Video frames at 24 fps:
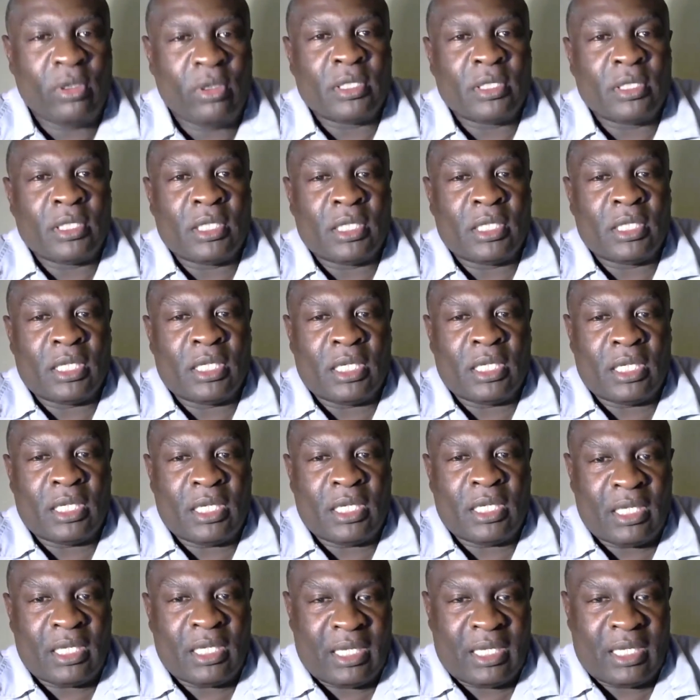though
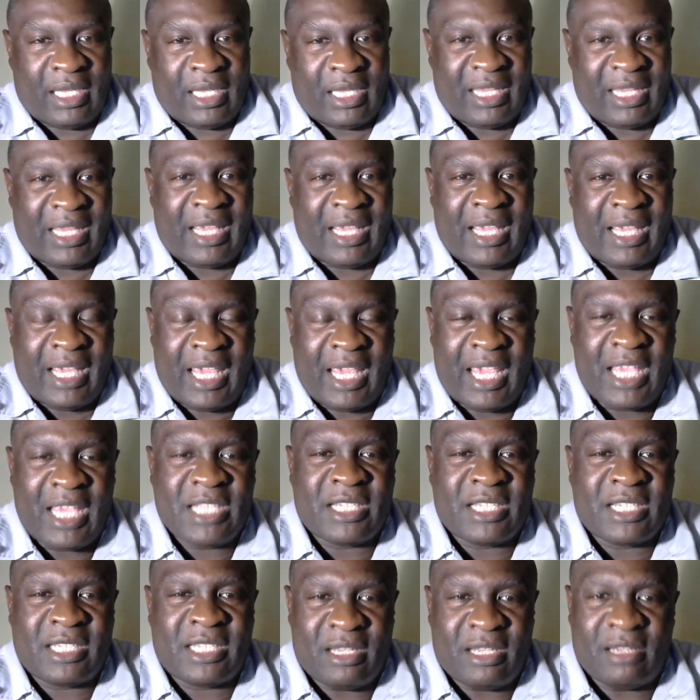
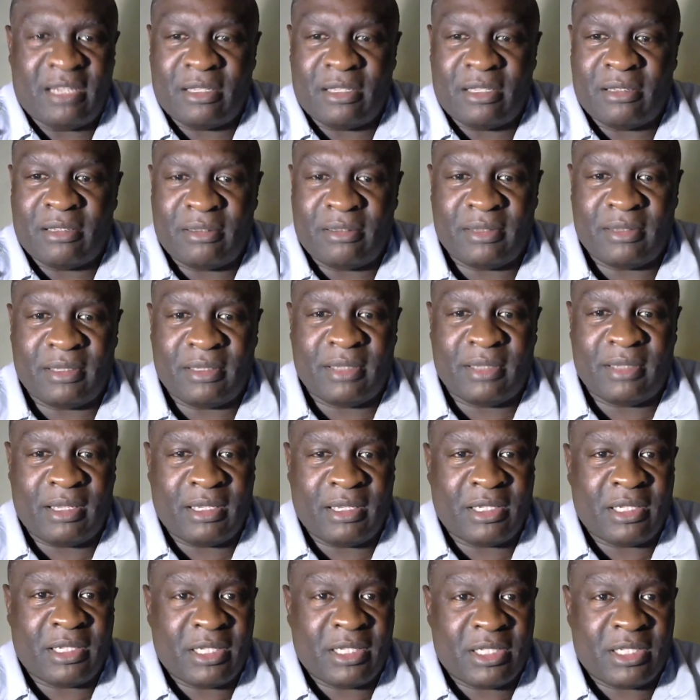he
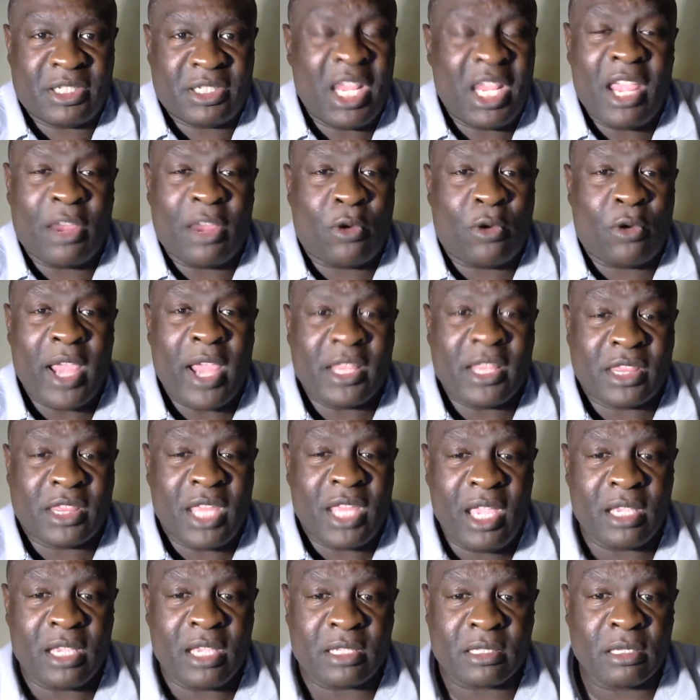did
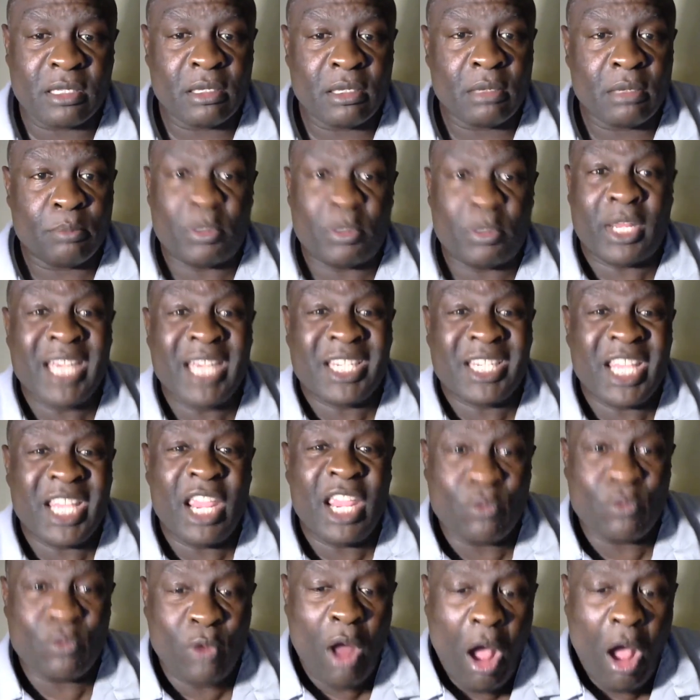great things, but he
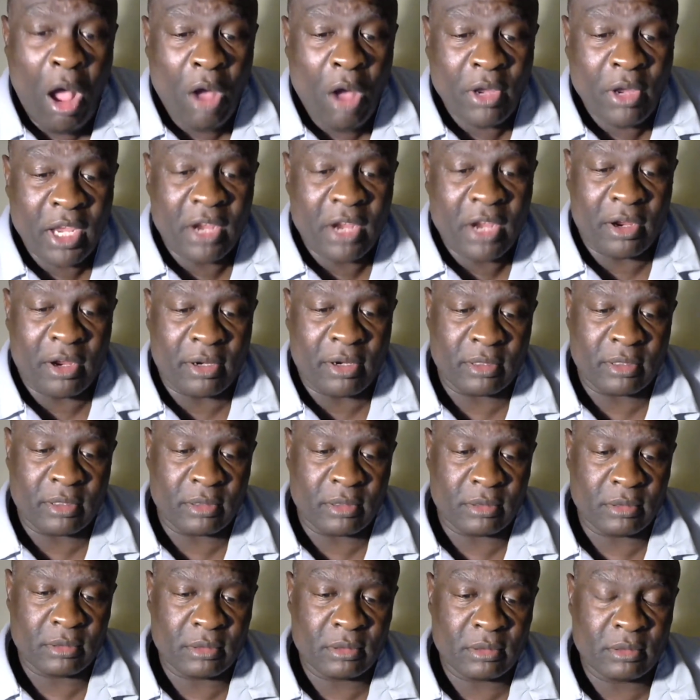did wrong here.
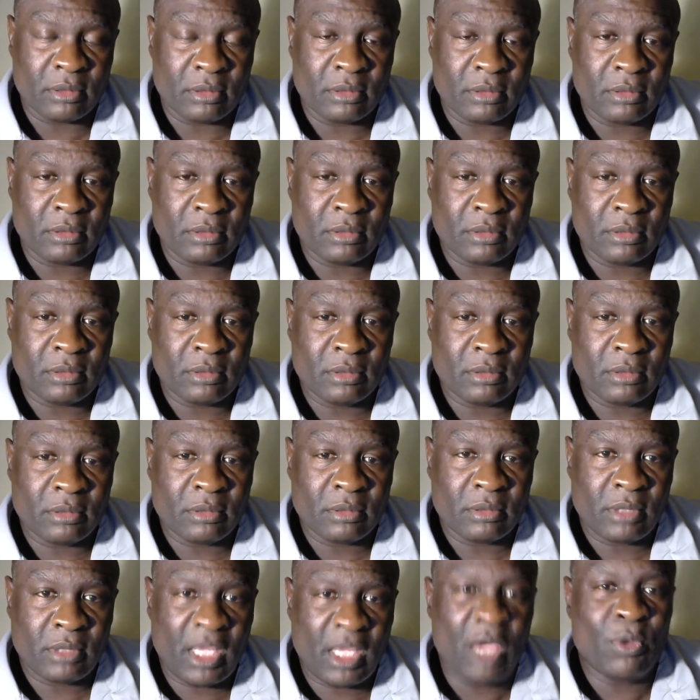
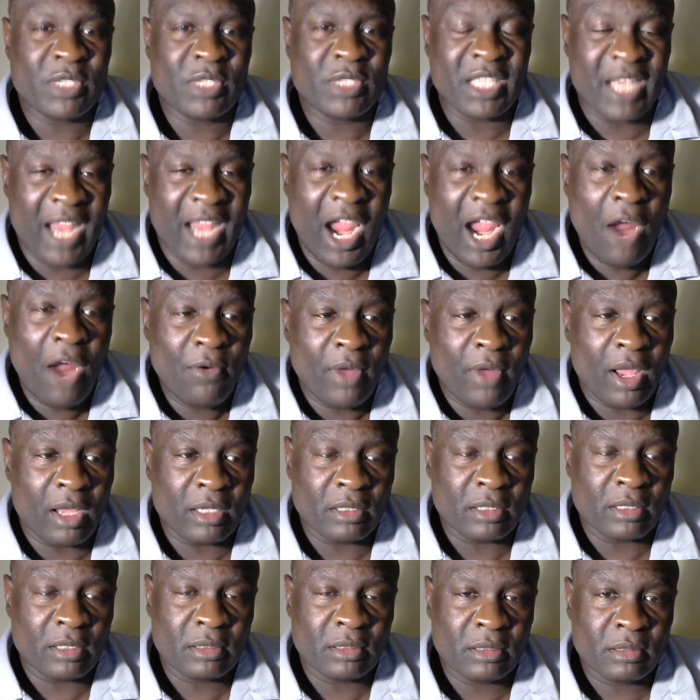He was in
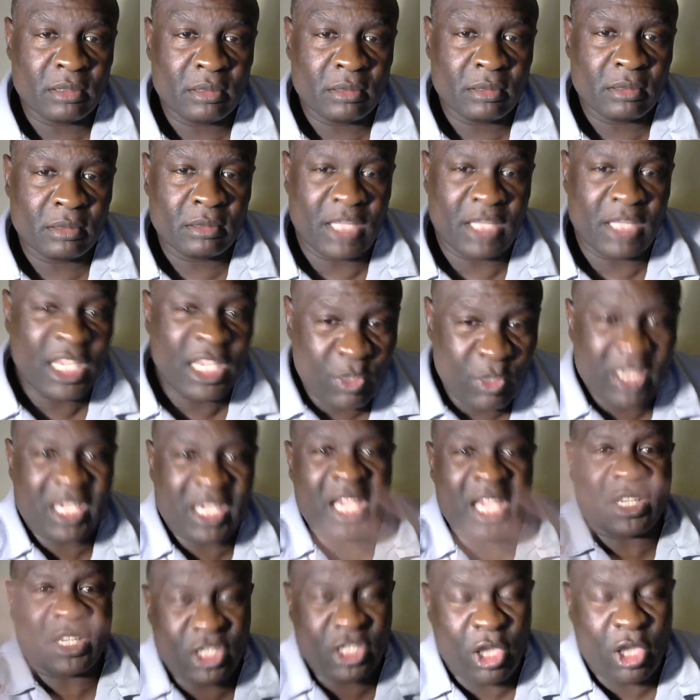error. That's
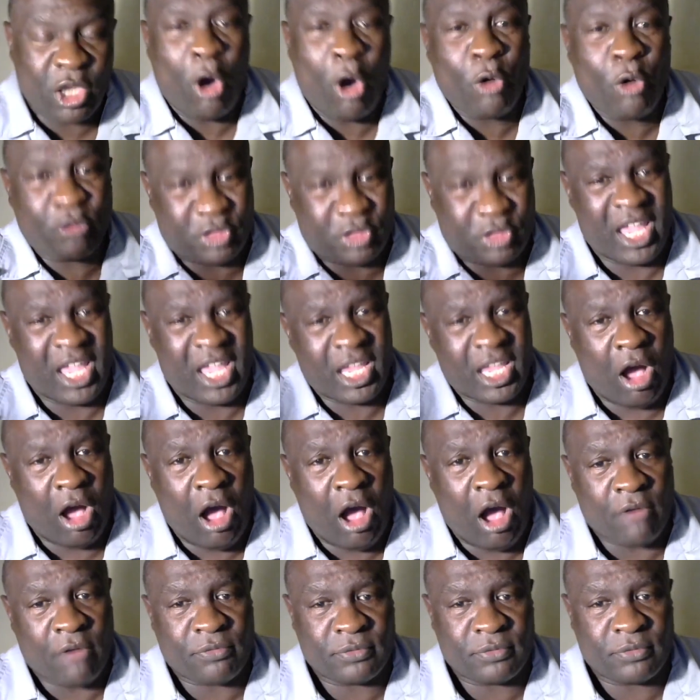what kicked this whole thing
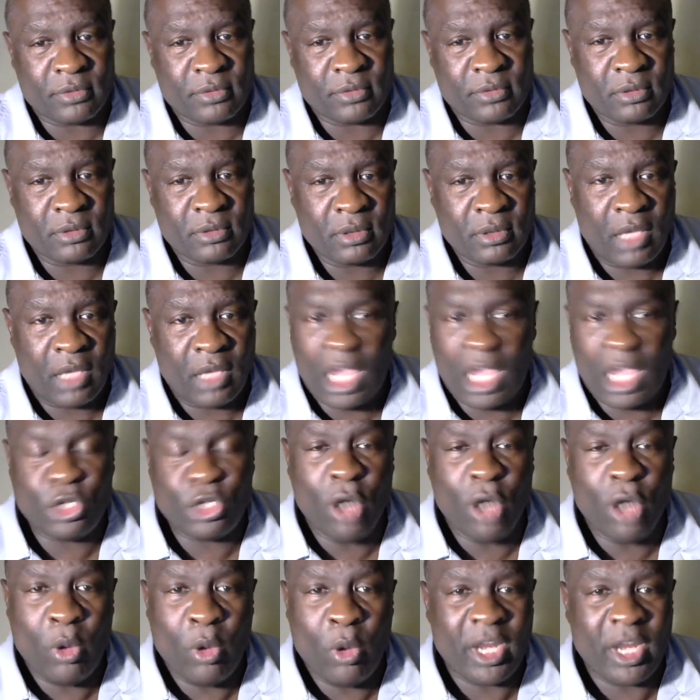off.
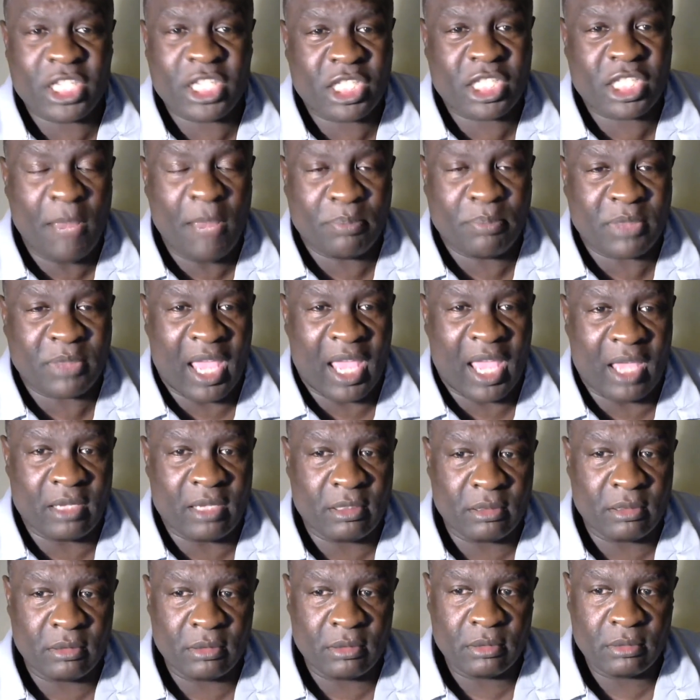And you don't want to accept that.